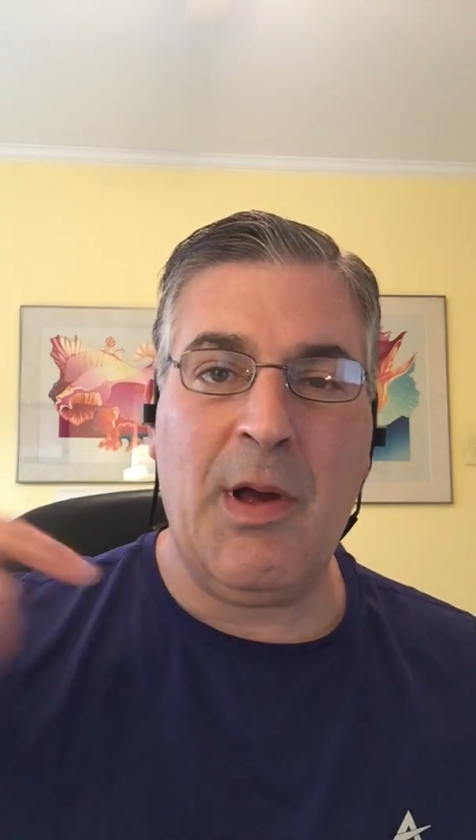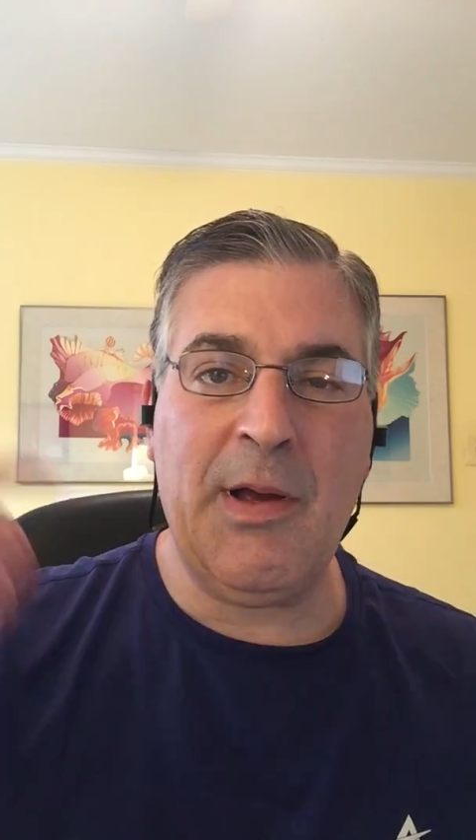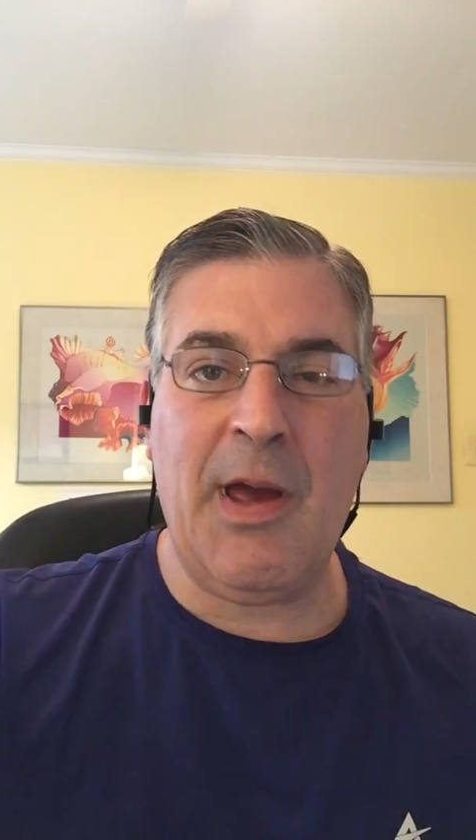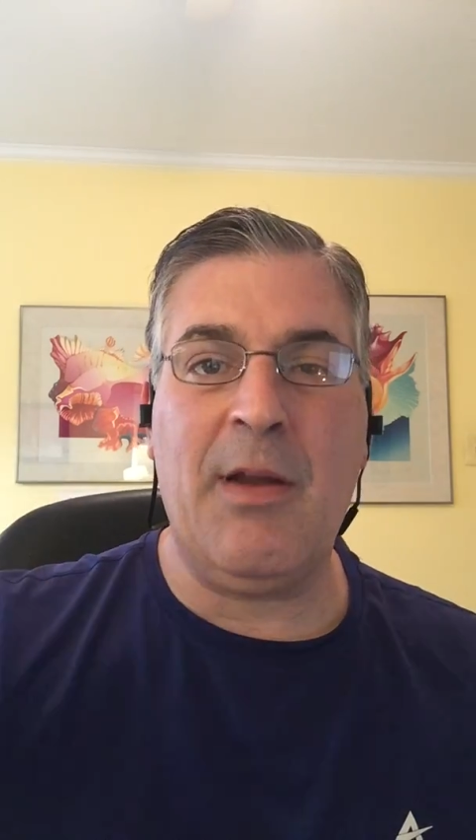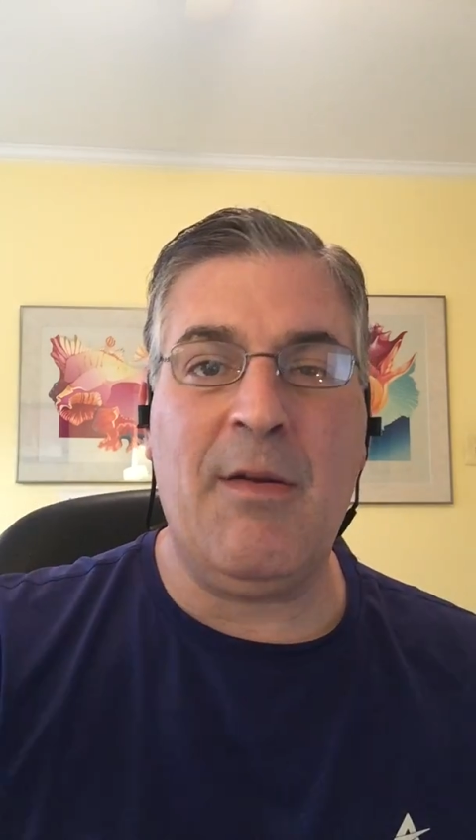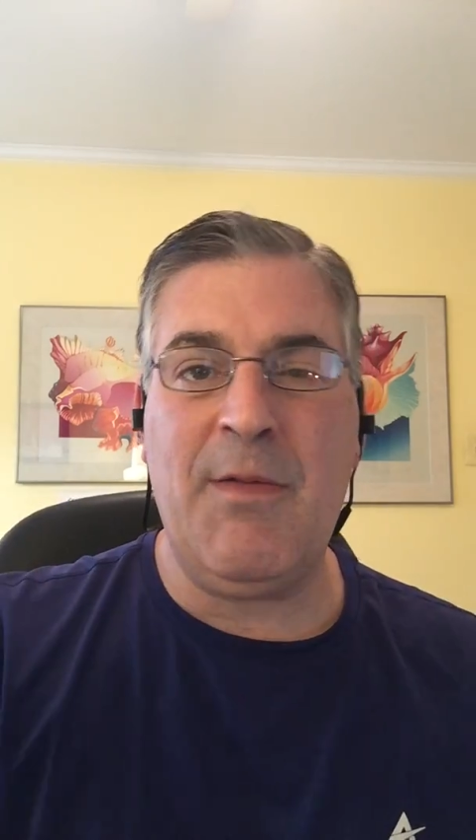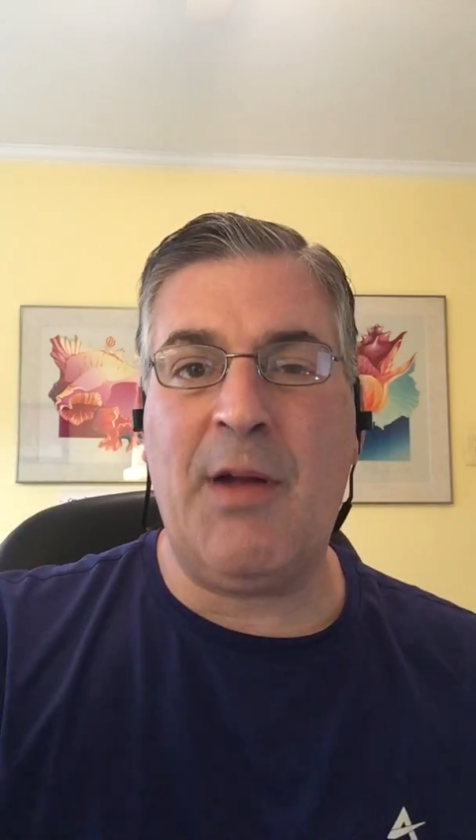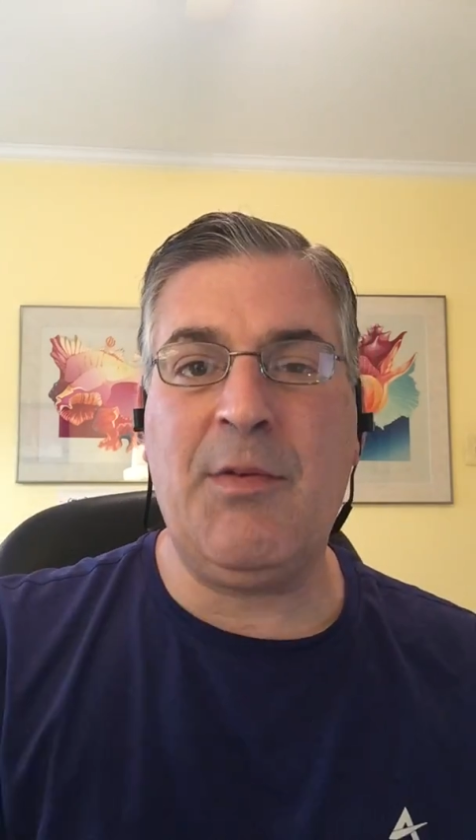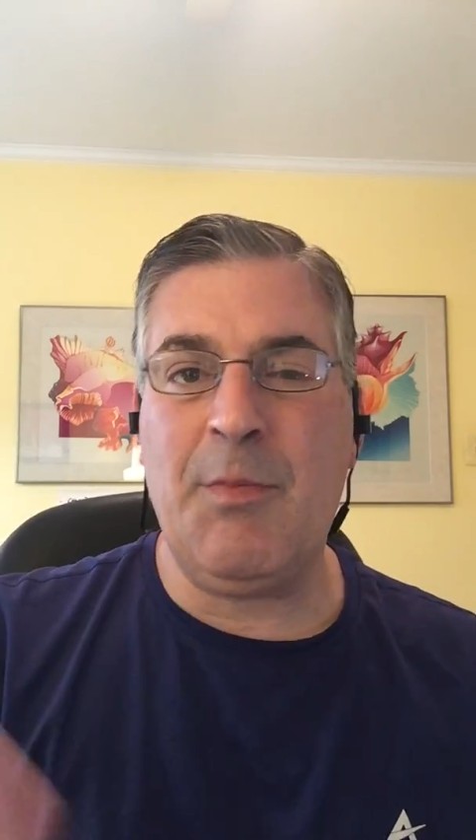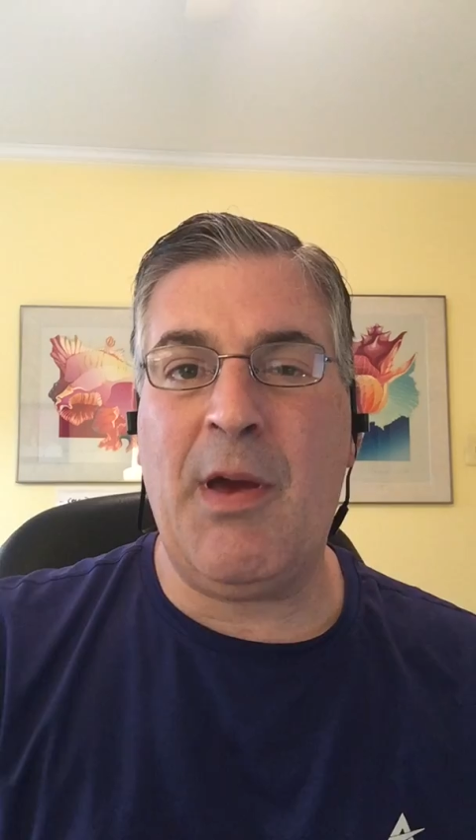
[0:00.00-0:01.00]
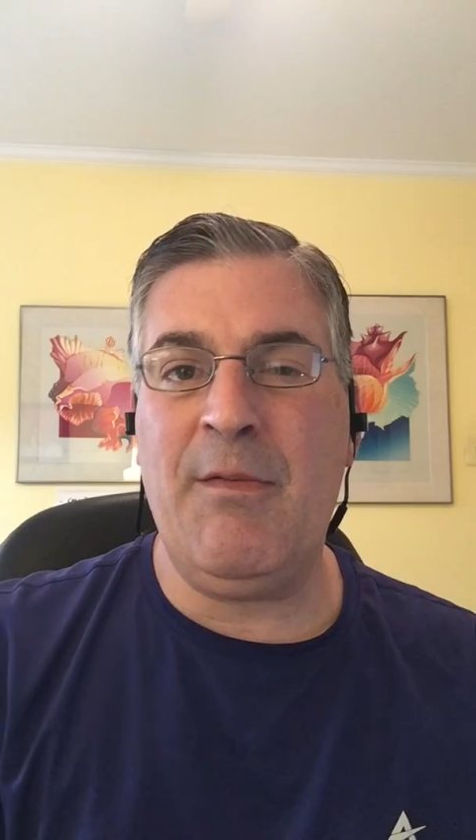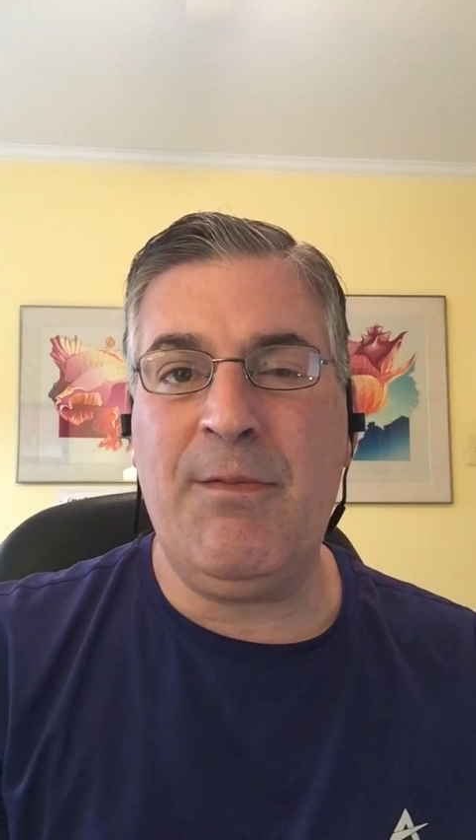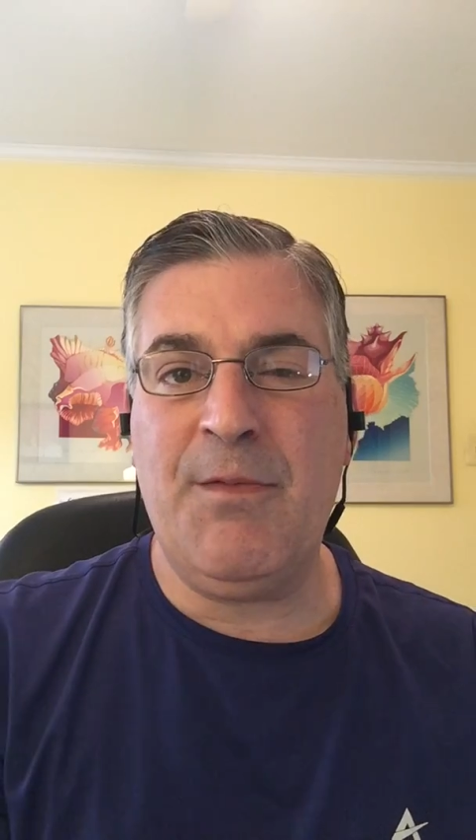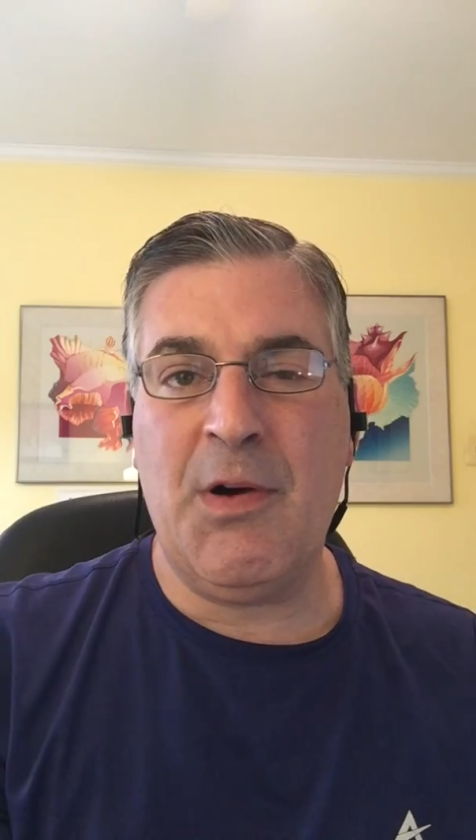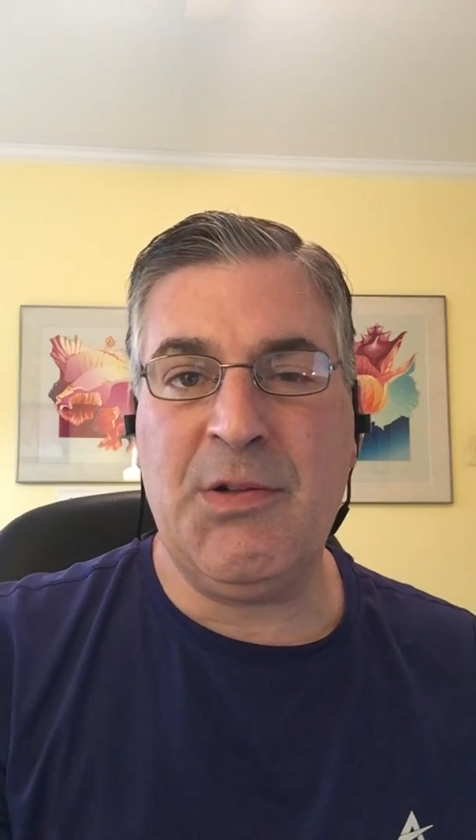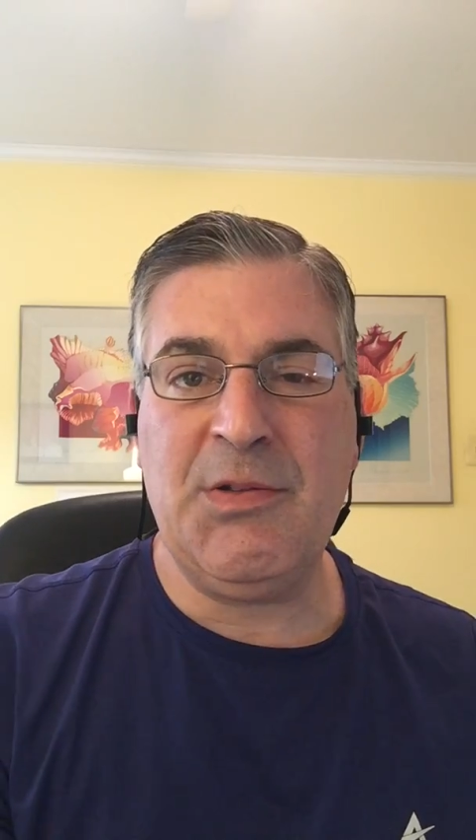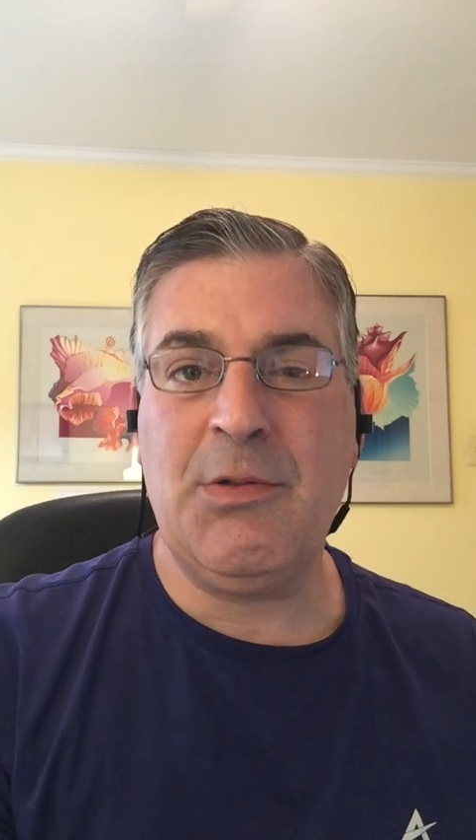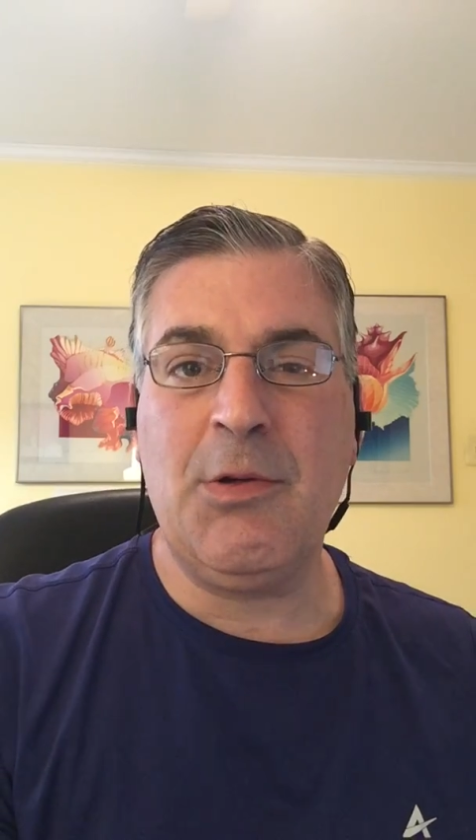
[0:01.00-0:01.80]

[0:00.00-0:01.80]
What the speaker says: Again, if that's my first